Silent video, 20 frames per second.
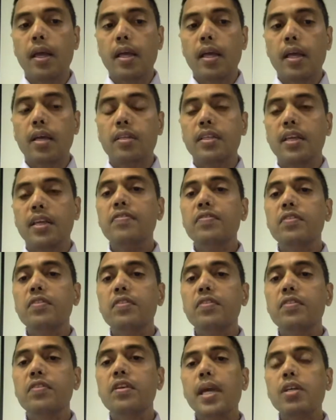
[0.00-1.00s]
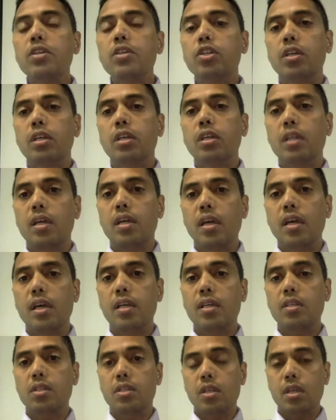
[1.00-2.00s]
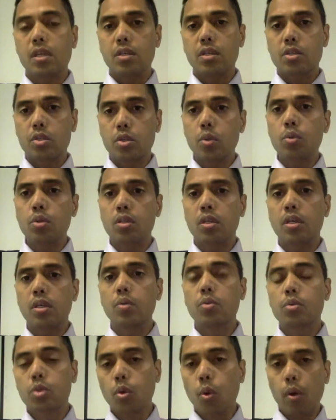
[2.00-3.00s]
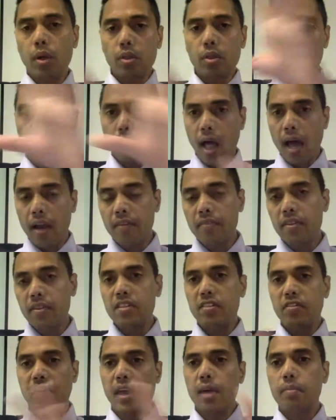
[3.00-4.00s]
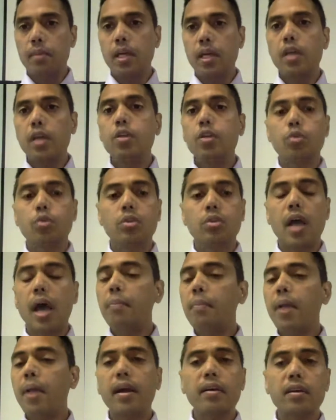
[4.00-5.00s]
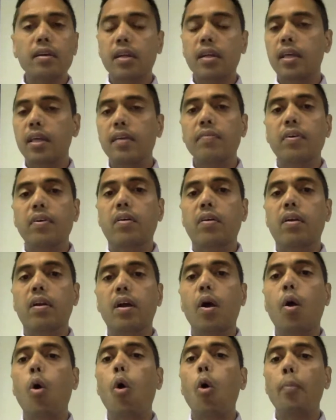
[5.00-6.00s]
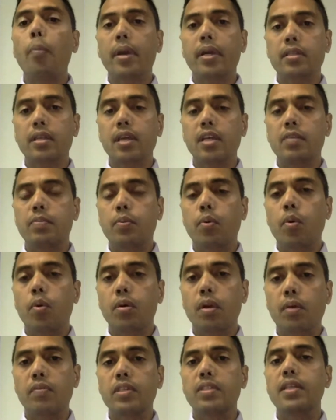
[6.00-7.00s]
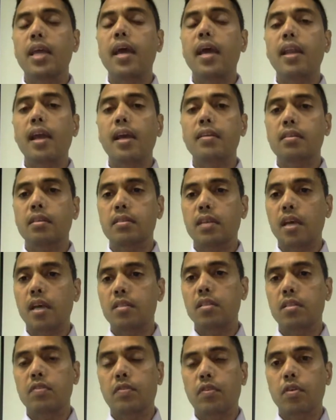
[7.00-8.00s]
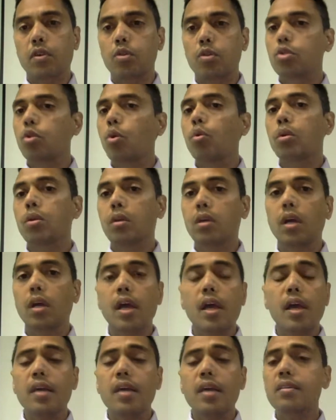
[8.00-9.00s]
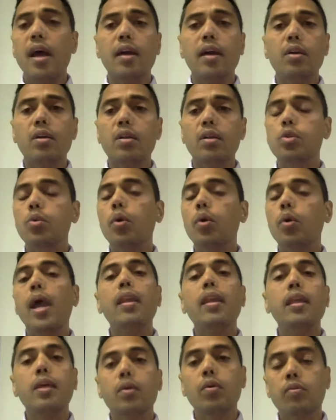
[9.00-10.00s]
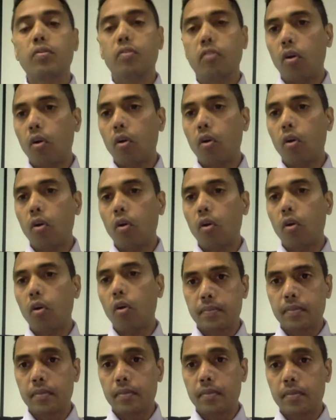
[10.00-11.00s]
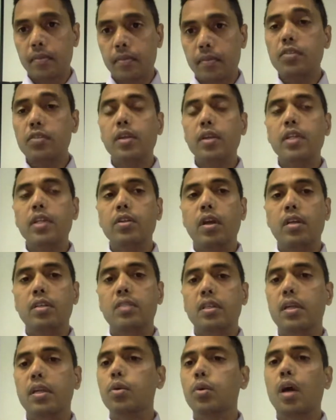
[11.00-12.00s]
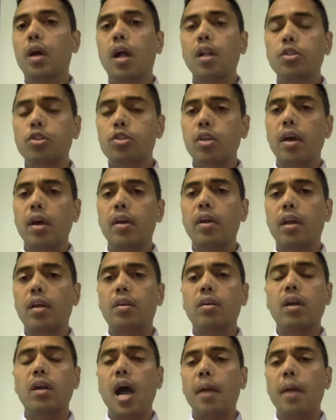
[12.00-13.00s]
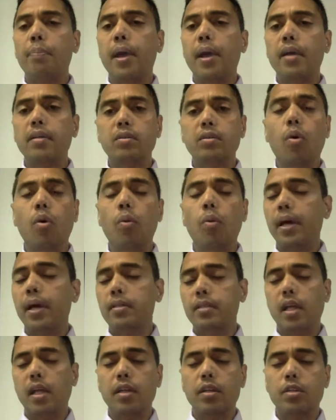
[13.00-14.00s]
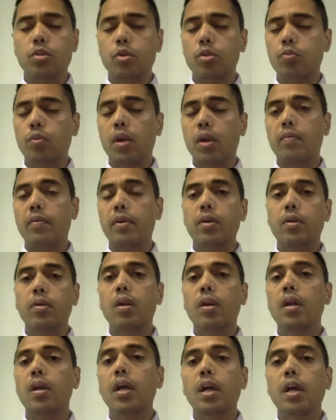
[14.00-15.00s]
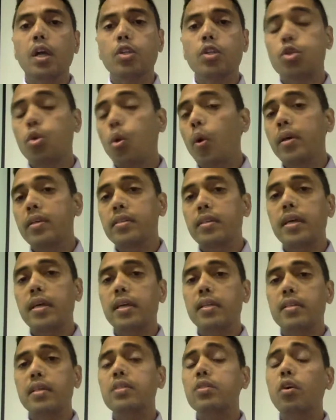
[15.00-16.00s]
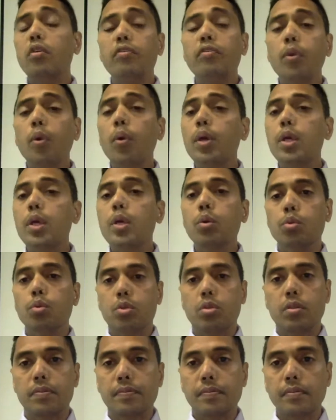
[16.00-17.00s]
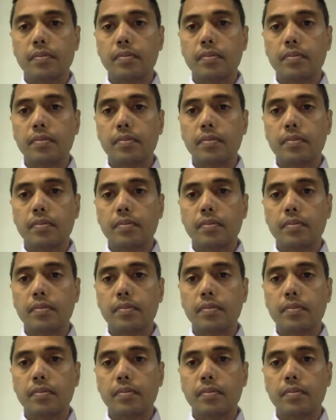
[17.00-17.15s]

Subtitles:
Because if this patient is Susan, who's going through a lot of these family issues, I'm not going to give her a home exercise program with 10 exercises for her shoulder. It's not going to do any good for her. That's why you need to understand doing ultrasound on her, hot packs, cold packs, electrodes, whatever your choice is, it's of no use.